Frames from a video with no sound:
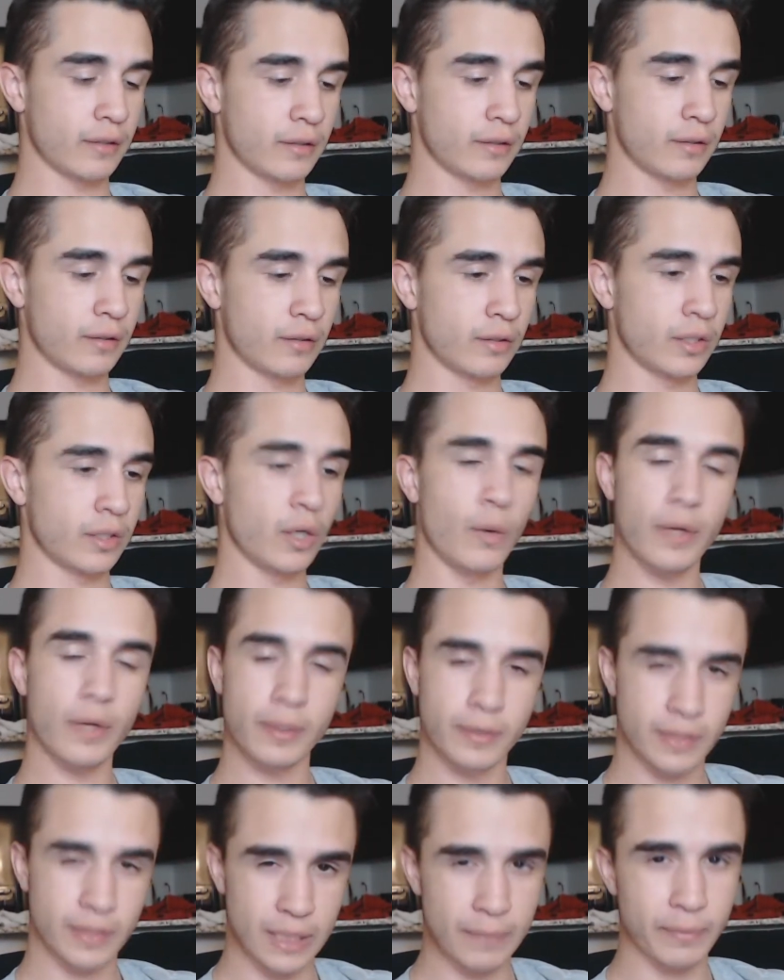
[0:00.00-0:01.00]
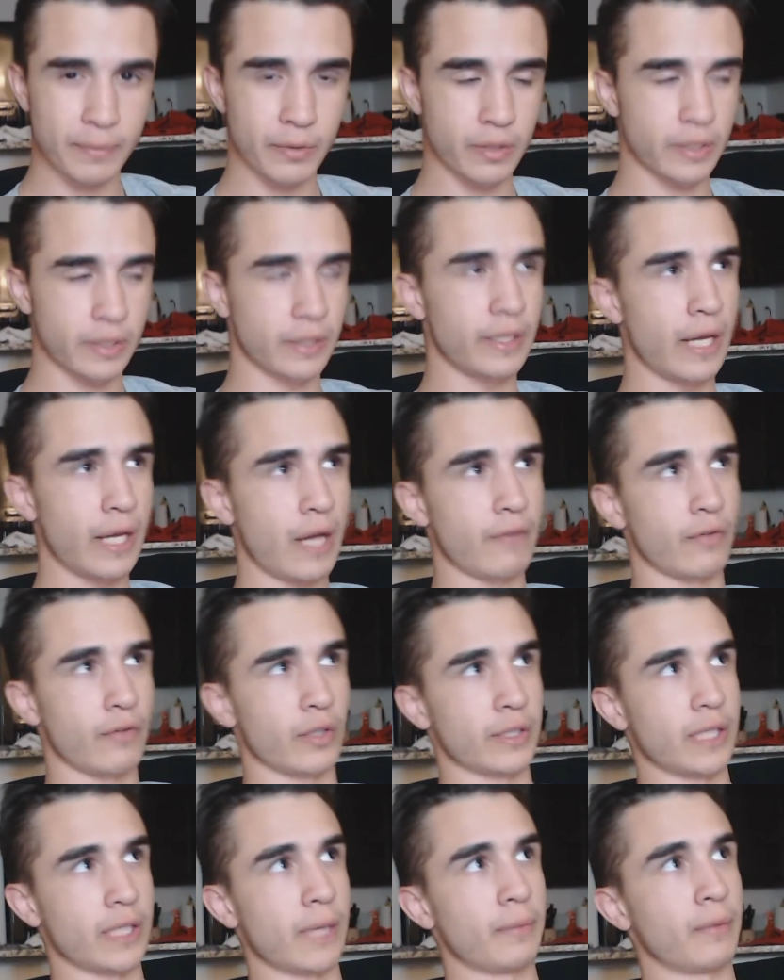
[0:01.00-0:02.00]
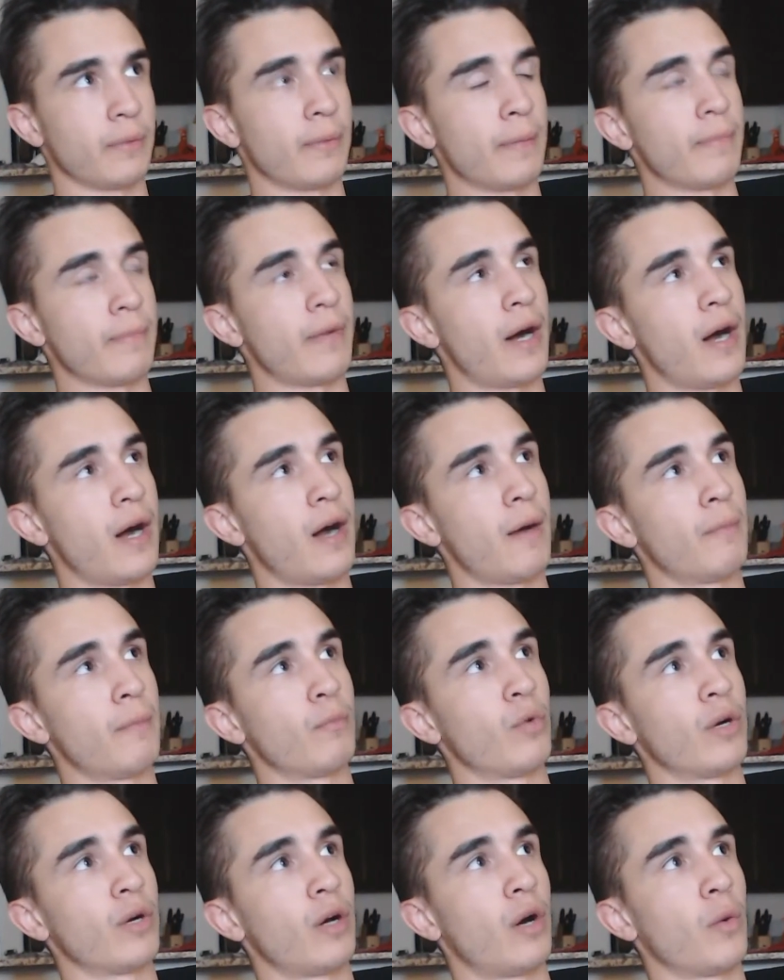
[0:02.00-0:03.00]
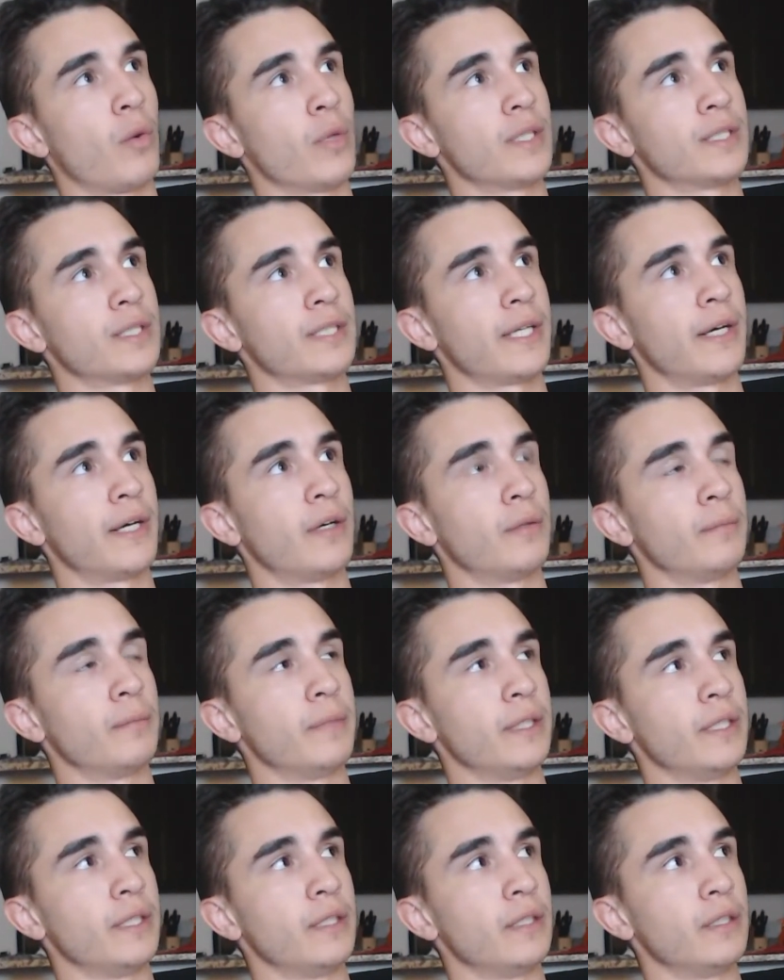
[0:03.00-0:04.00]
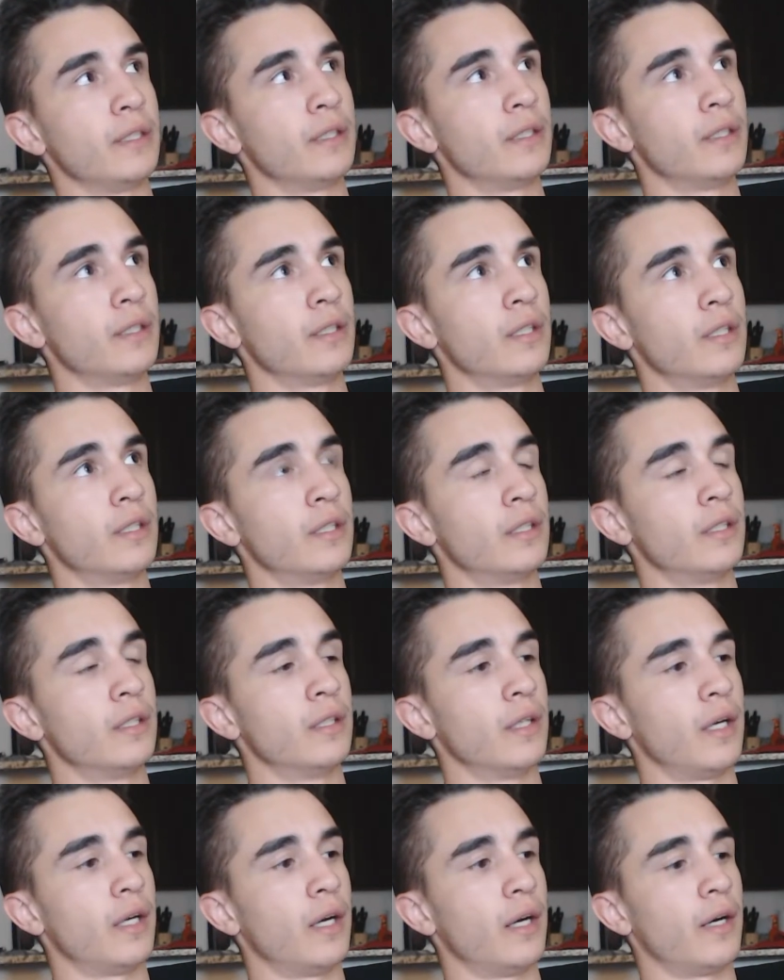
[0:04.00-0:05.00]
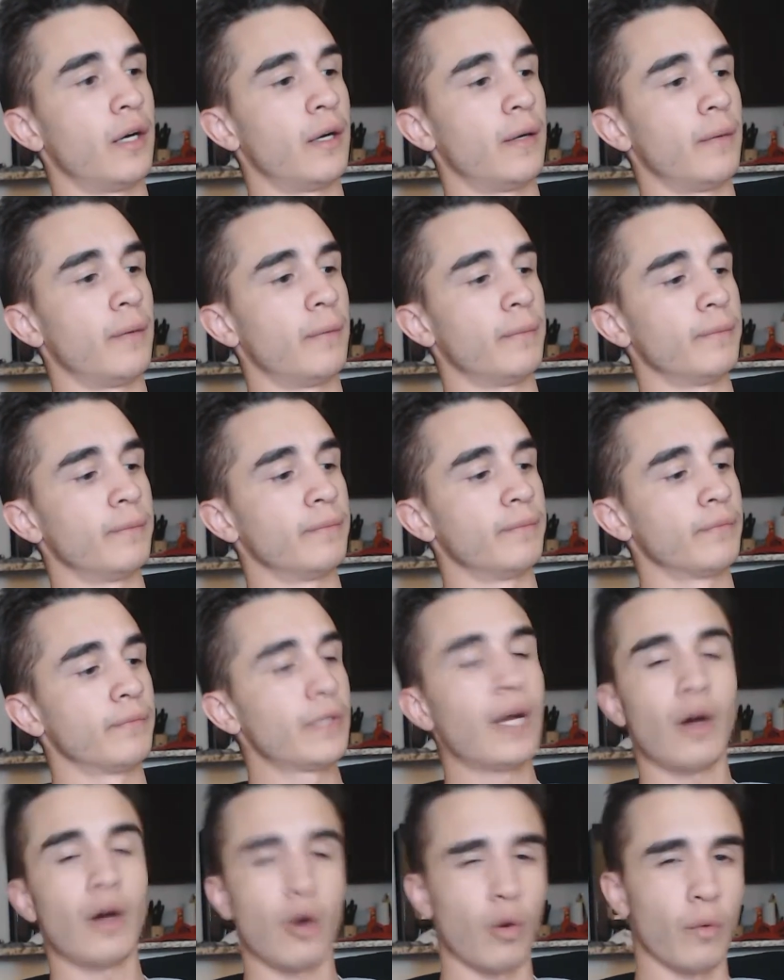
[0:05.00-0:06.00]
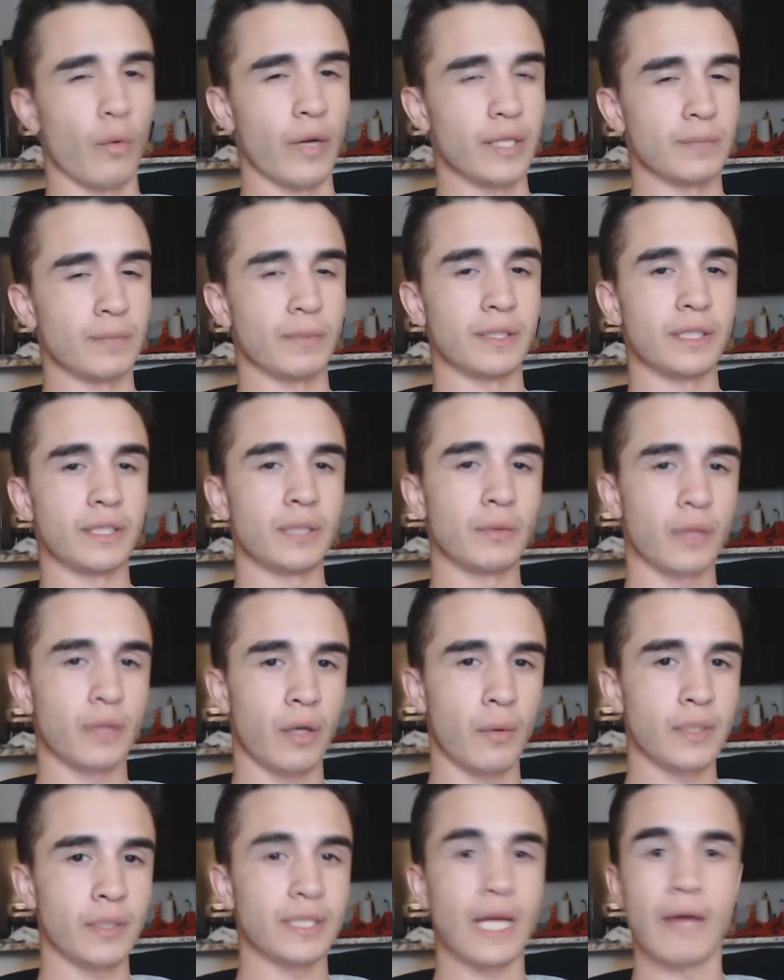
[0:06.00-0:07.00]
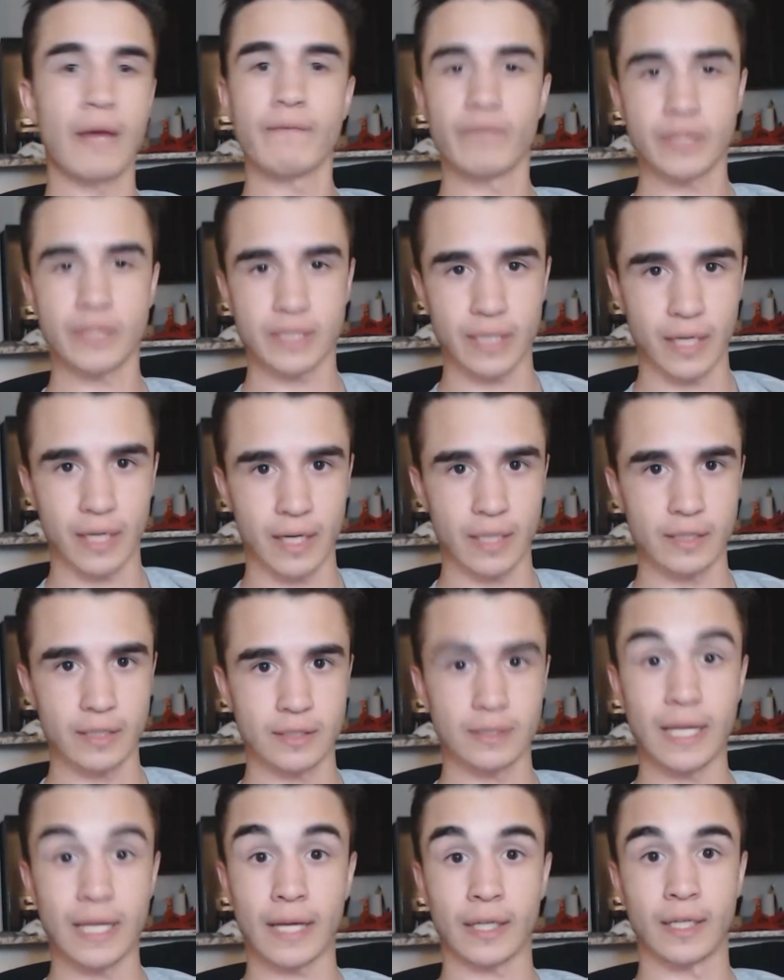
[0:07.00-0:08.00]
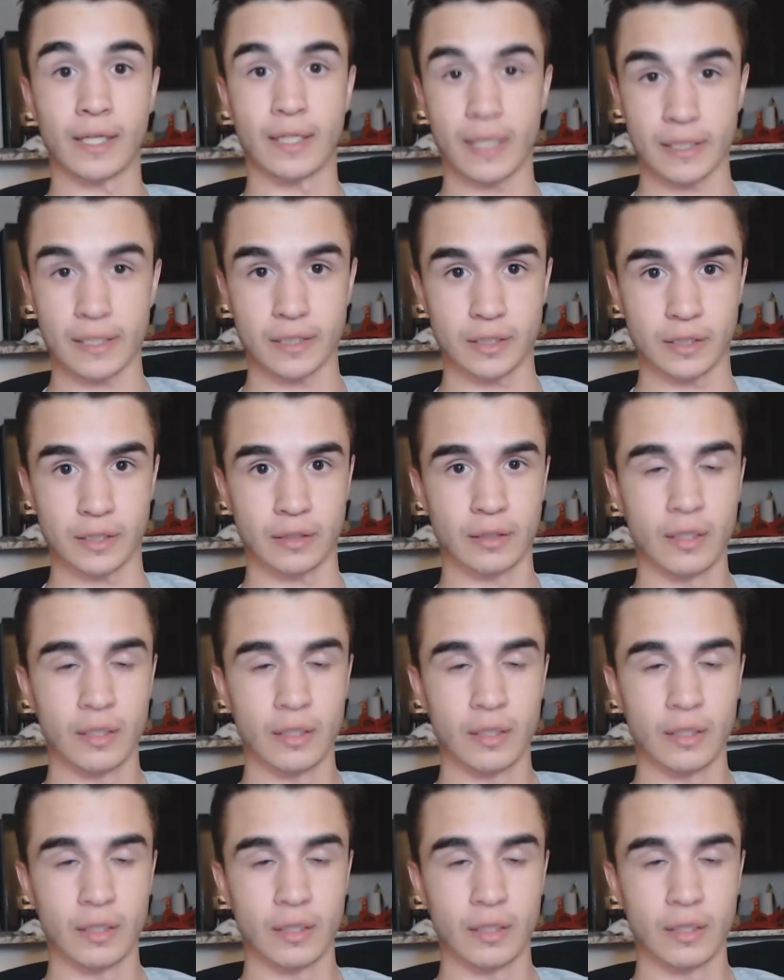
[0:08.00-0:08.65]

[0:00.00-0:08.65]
going deeper into that, for example, my mom would always tell me, not always, but she would always emphasize that connection.